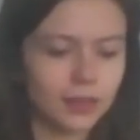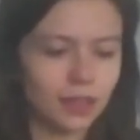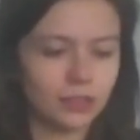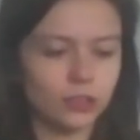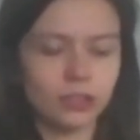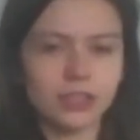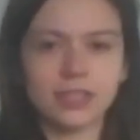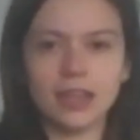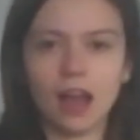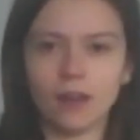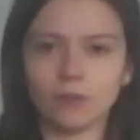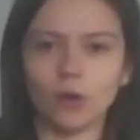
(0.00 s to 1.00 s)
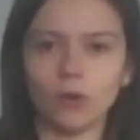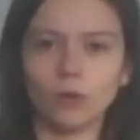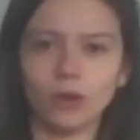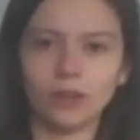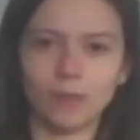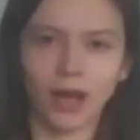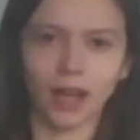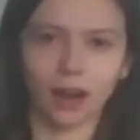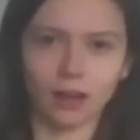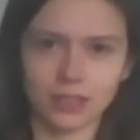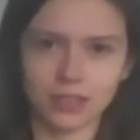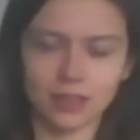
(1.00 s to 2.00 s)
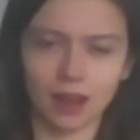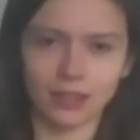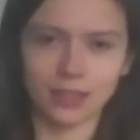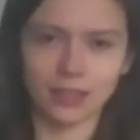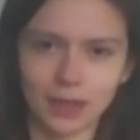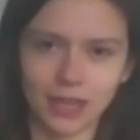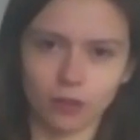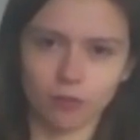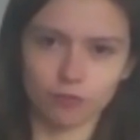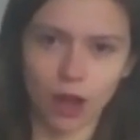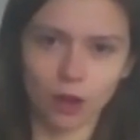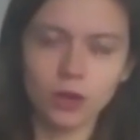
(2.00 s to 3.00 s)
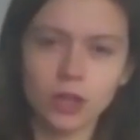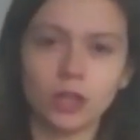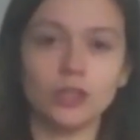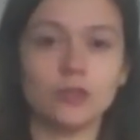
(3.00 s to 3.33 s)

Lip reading: you can see I've got all of my glasses lined in a row.